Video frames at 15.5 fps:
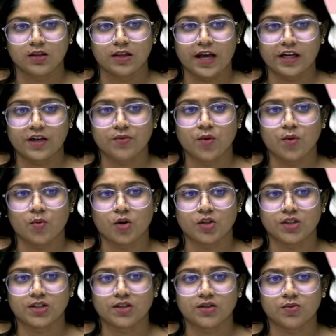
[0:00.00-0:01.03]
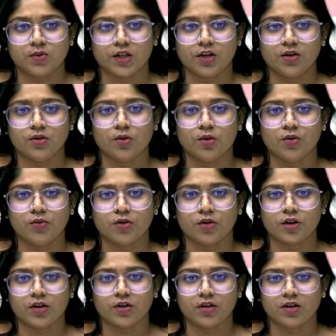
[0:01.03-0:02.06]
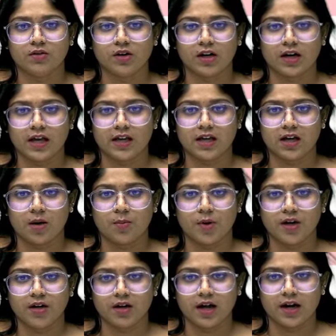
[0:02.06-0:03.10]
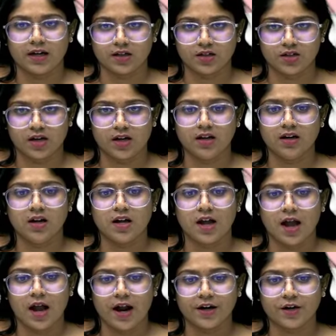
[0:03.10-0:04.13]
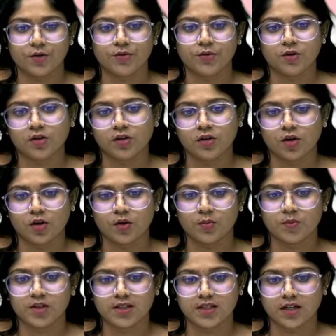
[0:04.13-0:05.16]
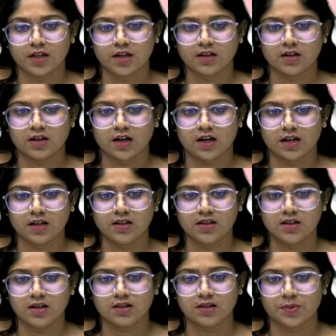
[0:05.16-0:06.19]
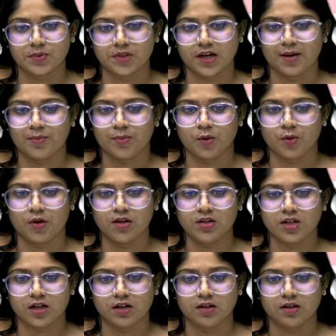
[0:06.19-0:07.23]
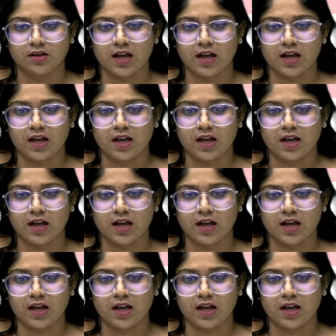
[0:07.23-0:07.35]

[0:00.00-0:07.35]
Thank you for watching this video. Don't forget to give a like, comment and a share, and to further not to miss any other contents, subscribe to our channel.